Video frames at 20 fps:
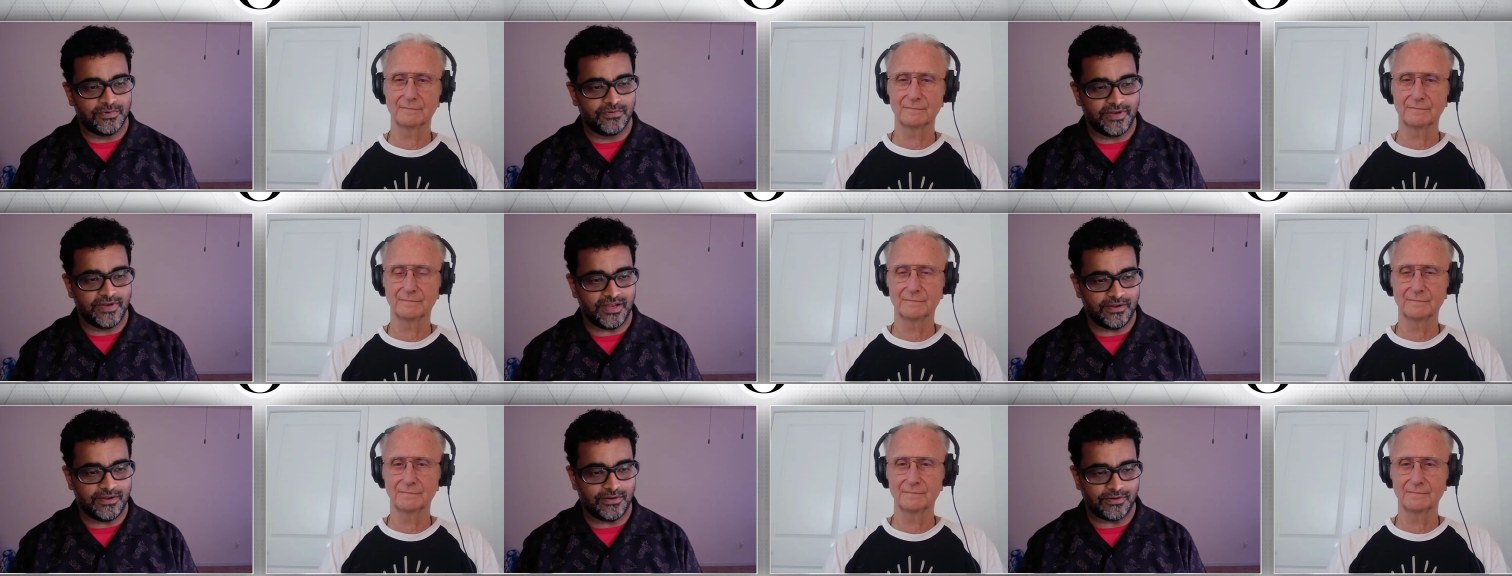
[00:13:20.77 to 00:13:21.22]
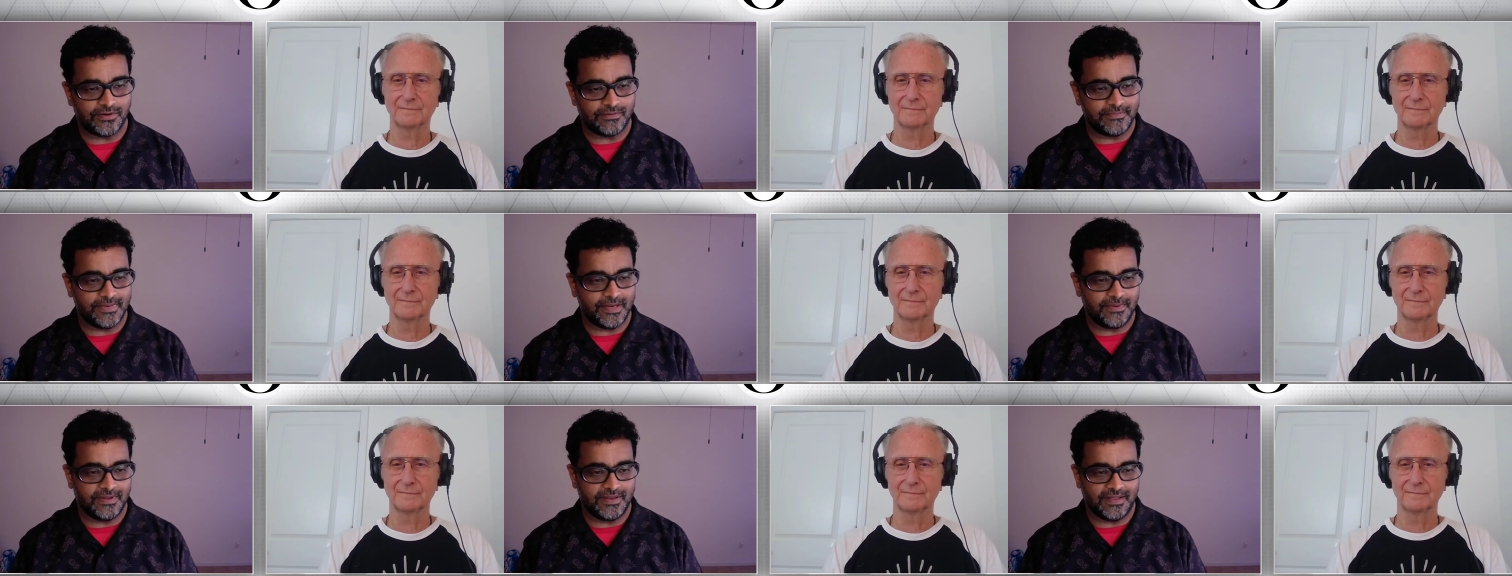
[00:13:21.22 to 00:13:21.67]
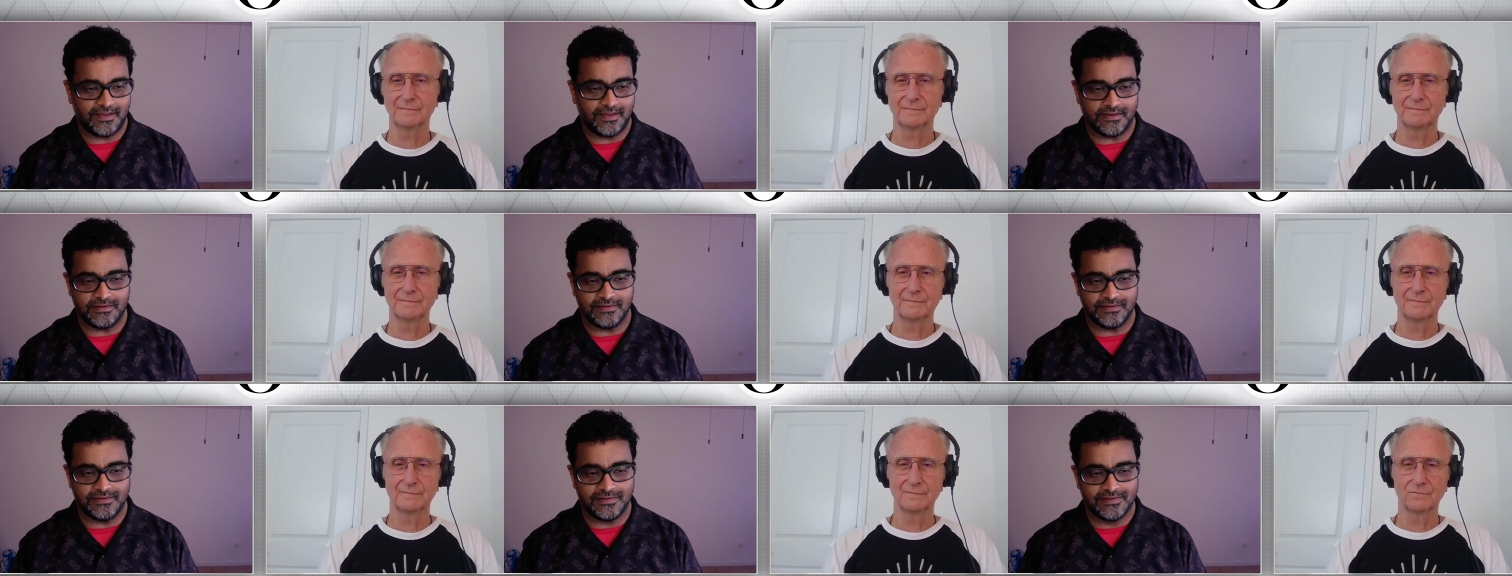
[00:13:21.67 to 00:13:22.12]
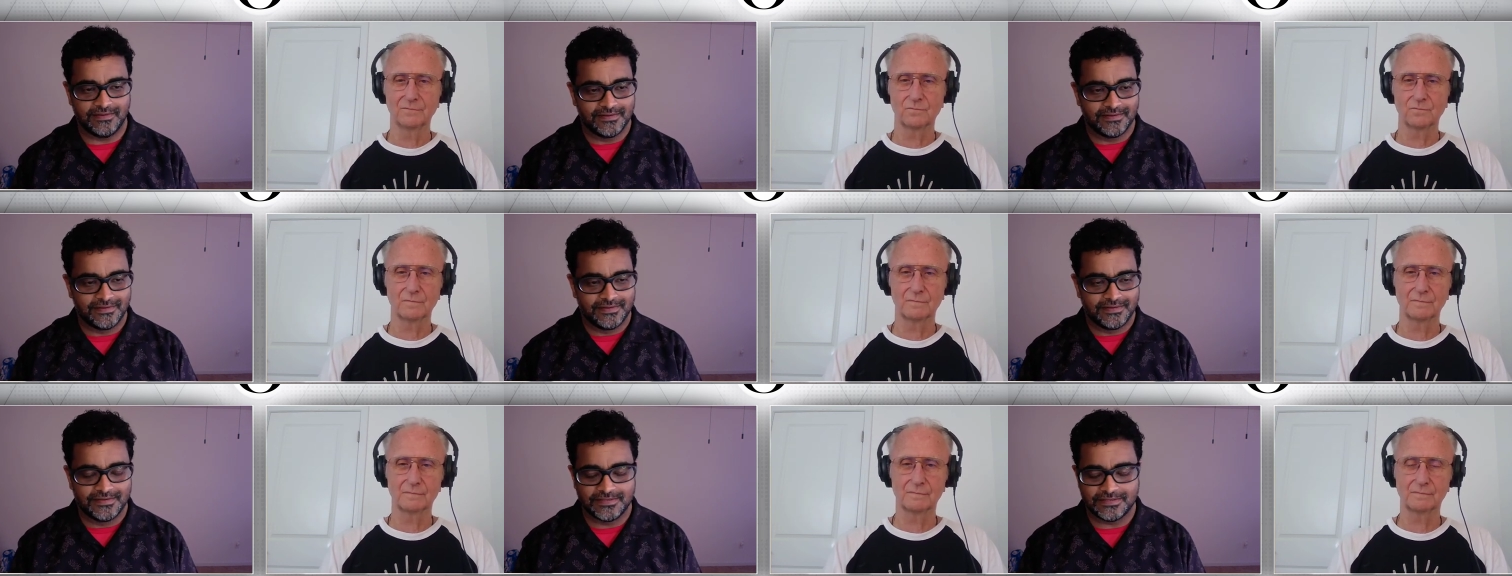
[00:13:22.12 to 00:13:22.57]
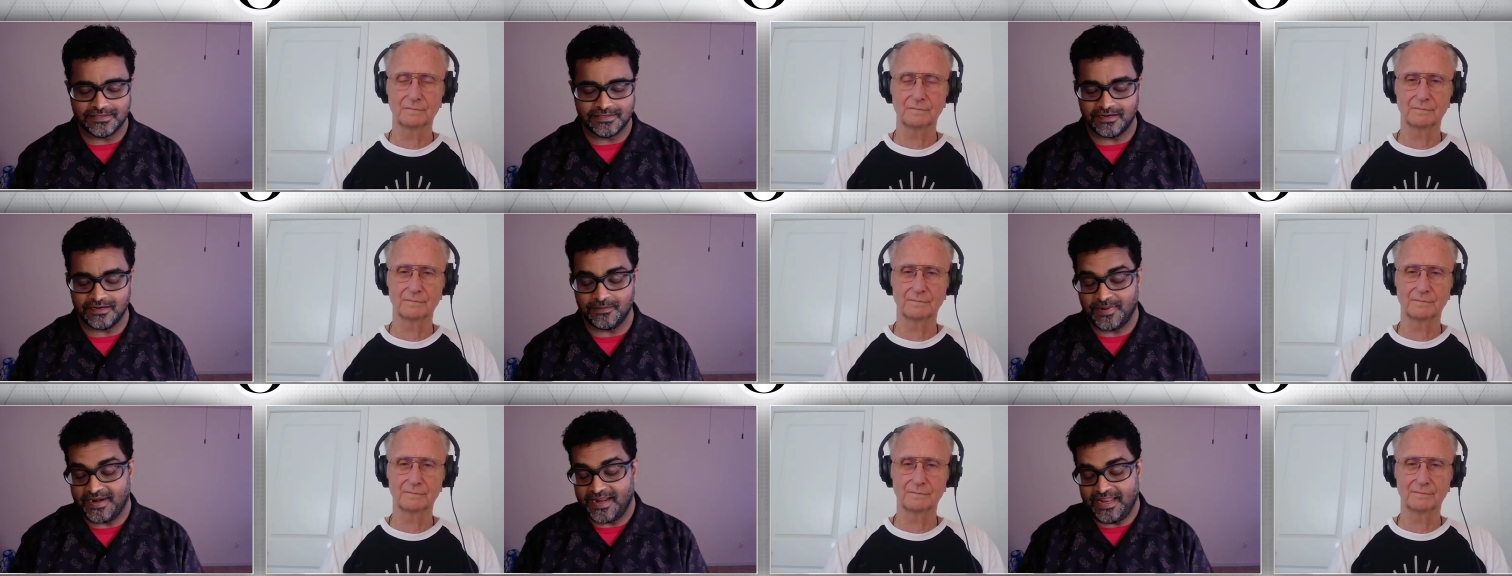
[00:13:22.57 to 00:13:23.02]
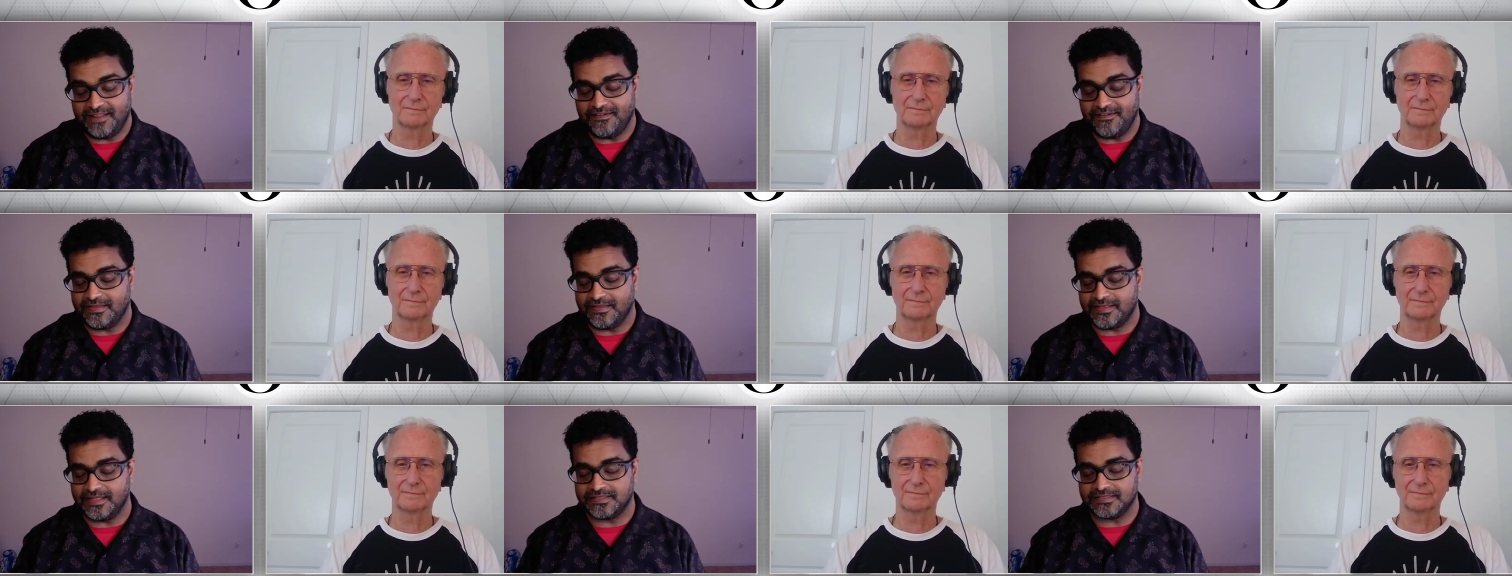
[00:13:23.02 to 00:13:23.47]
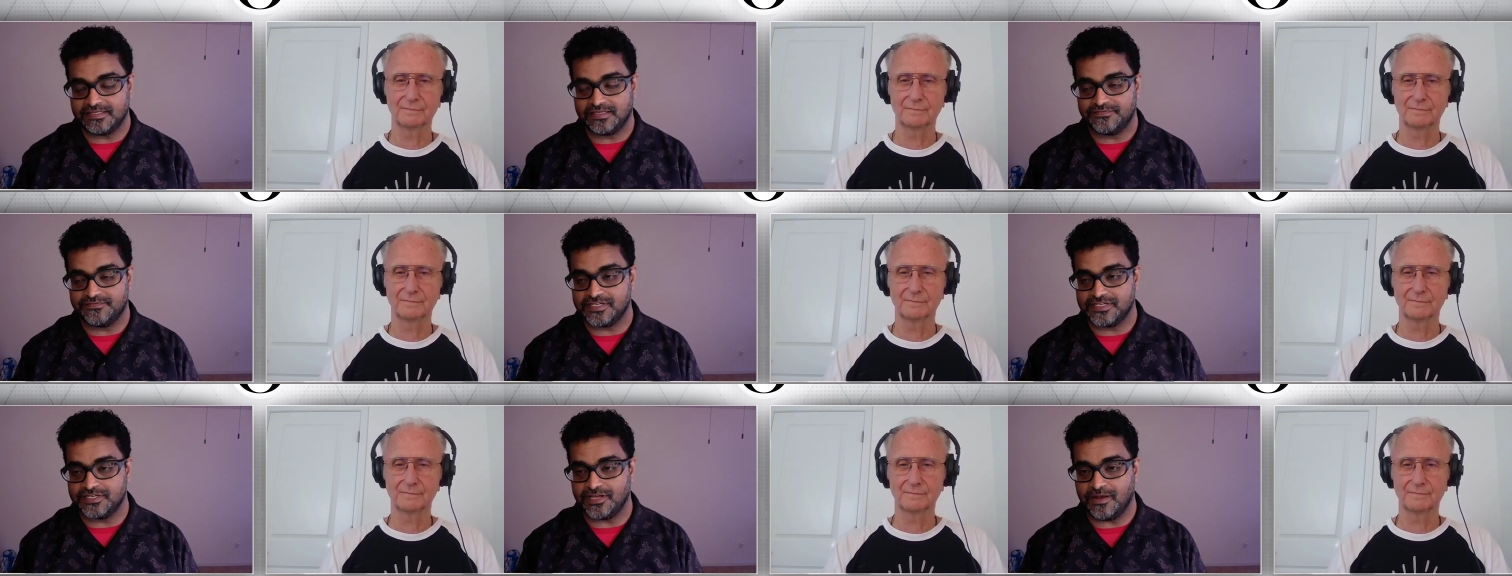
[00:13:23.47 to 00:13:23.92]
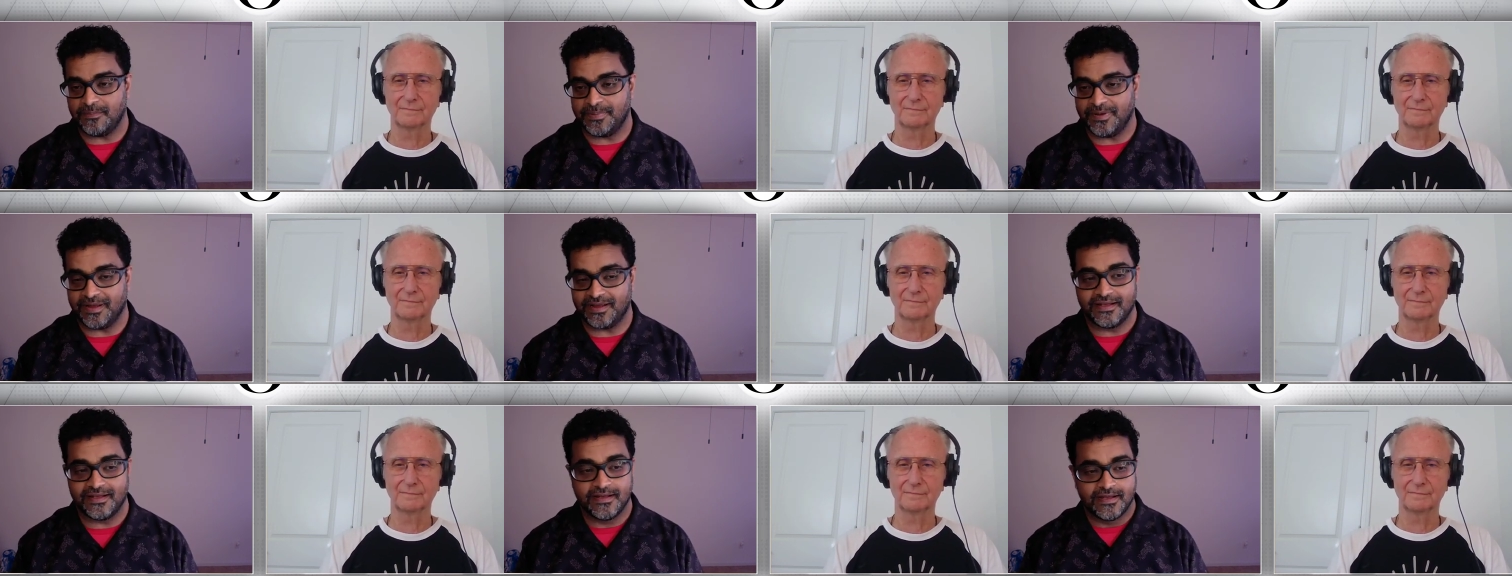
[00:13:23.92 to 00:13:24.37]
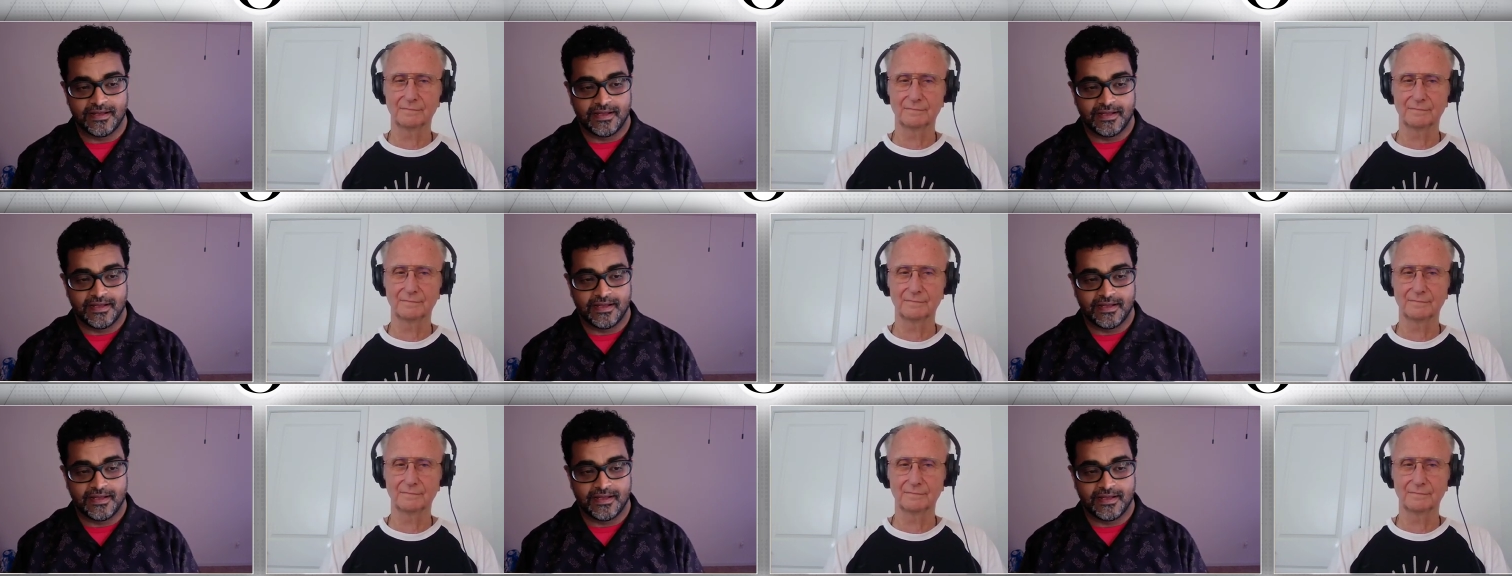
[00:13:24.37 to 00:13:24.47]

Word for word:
Speaker 1: a movie or maybe like a serial. But anyway, that's a different topic.